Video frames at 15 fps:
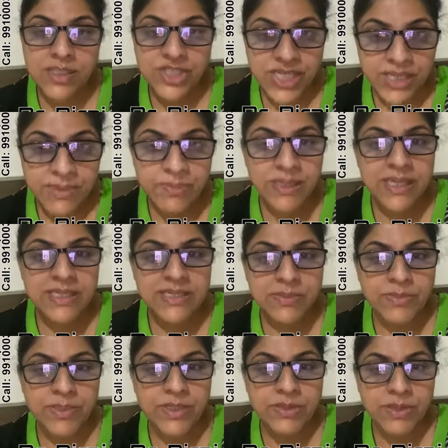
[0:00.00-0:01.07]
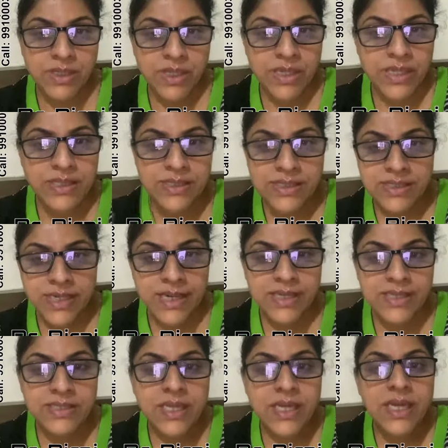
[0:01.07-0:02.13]
cheat meals in, uh, in the
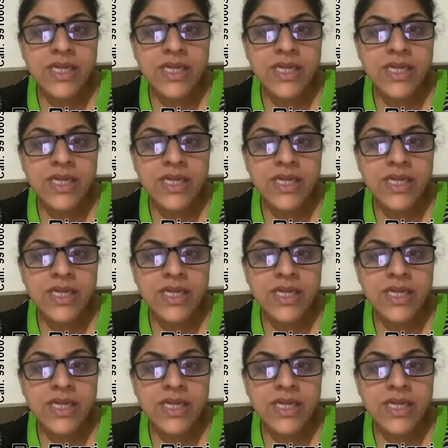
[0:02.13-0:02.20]
diet.